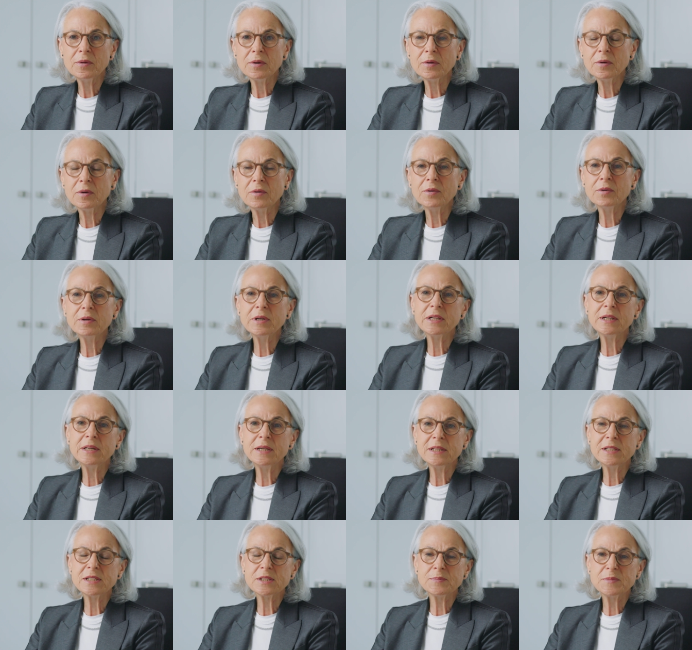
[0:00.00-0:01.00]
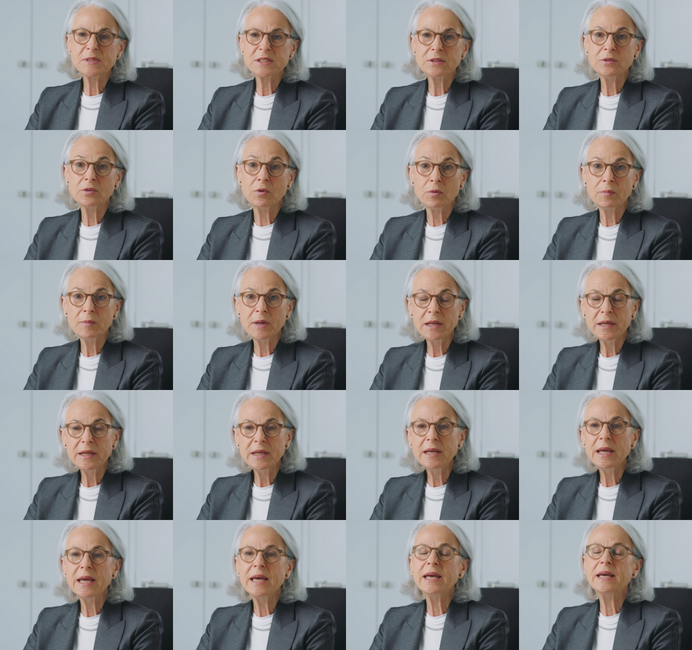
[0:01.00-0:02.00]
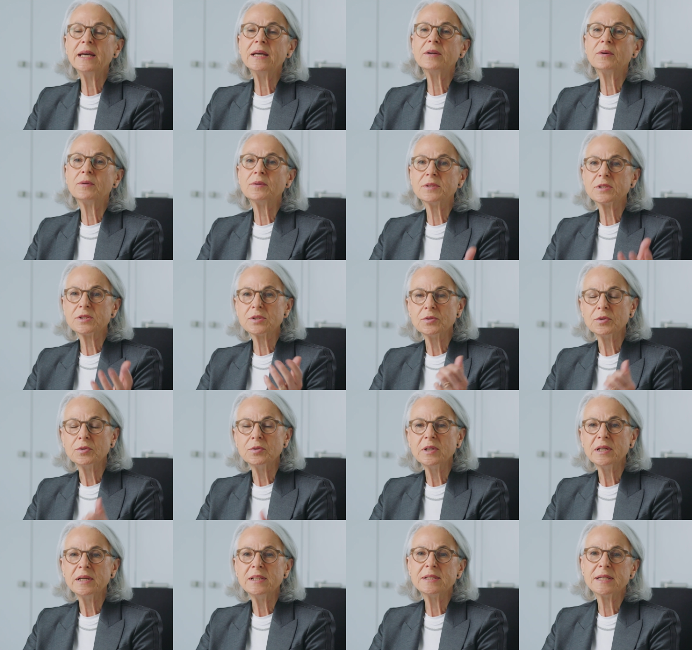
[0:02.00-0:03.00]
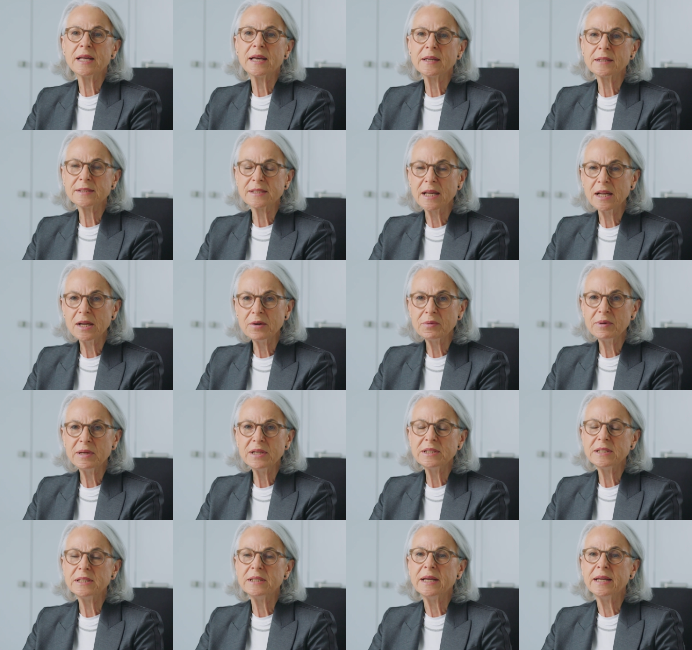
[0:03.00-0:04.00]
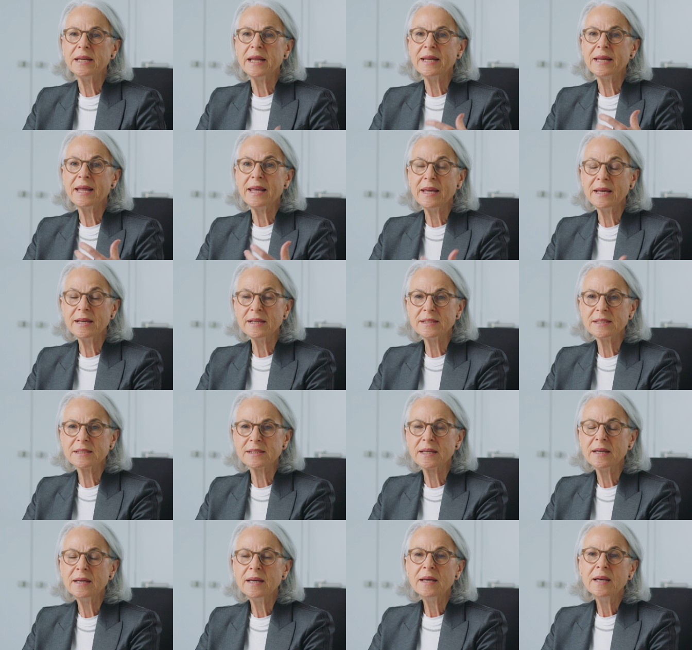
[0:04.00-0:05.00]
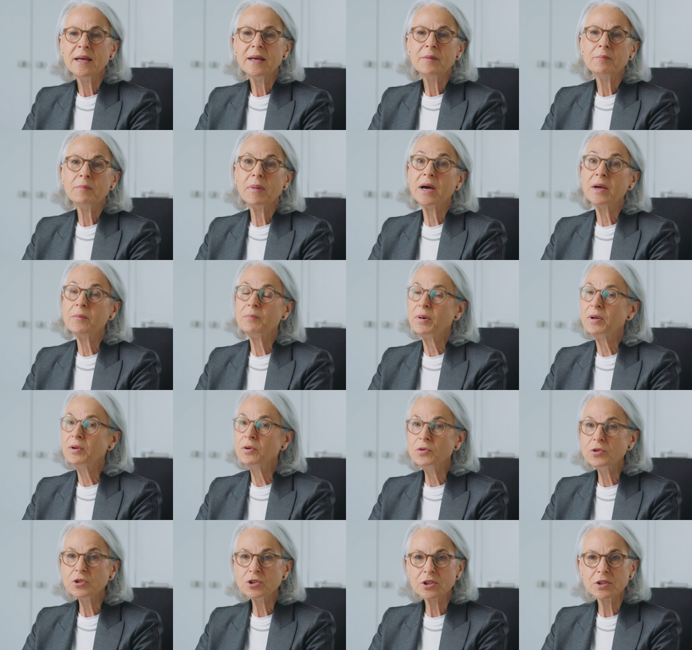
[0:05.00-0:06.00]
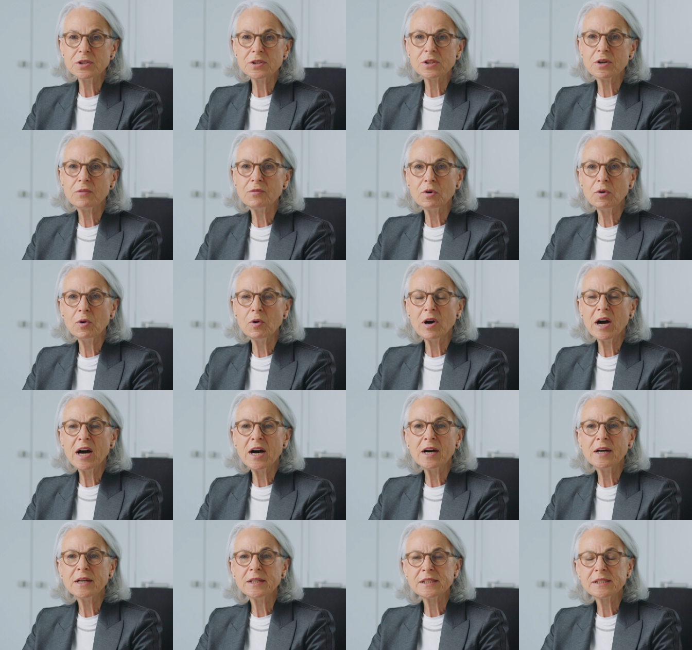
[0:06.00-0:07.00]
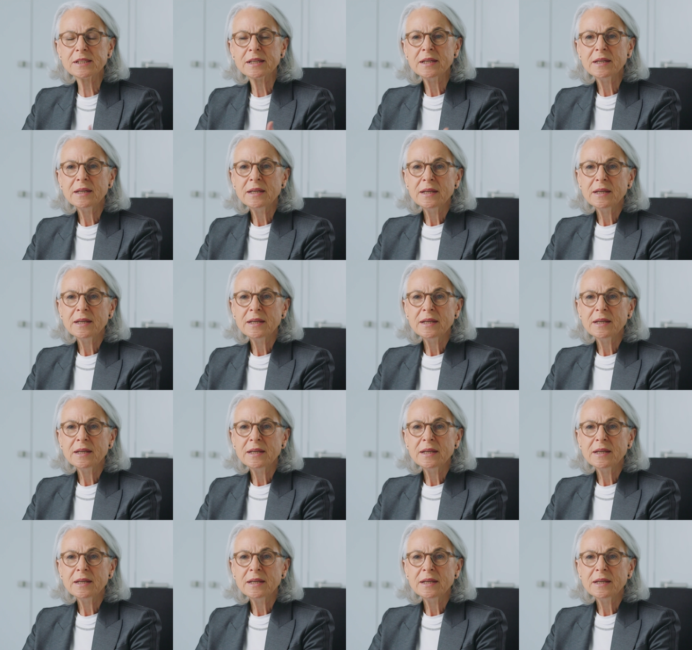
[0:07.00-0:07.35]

the organisms normally and also is accelerated and enhanced by pollutions of all arts